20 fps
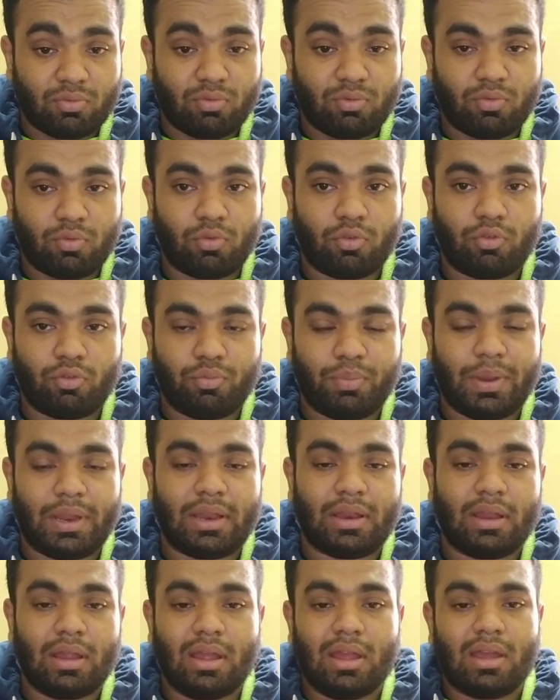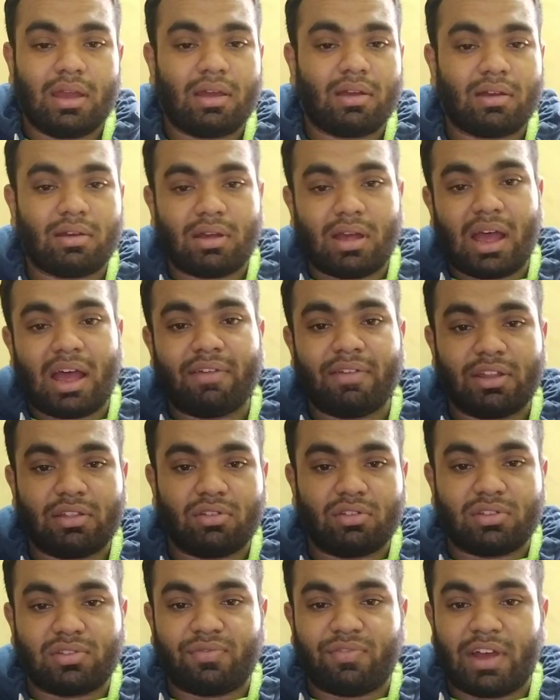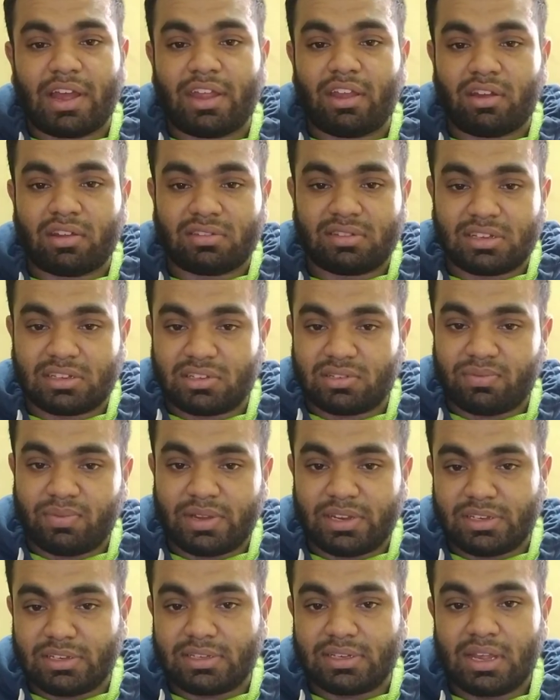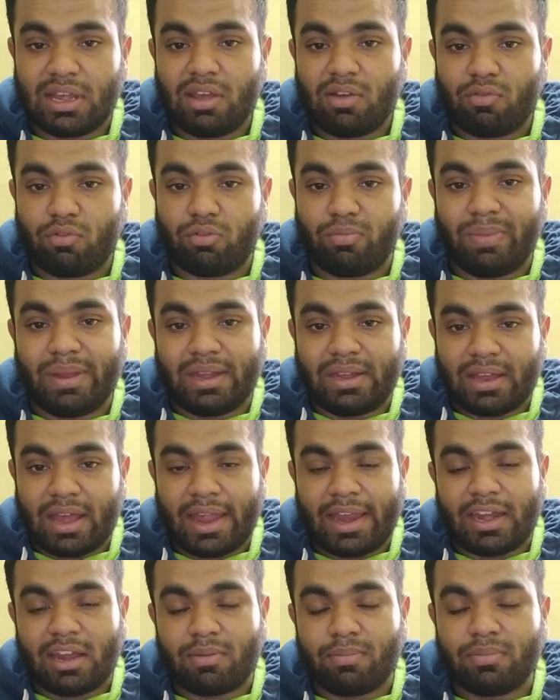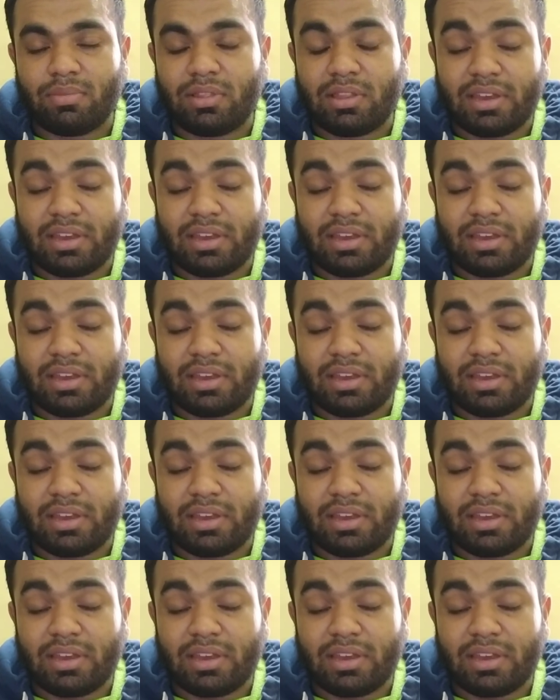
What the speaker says: would be having those 5 or 6 wins would be tied up.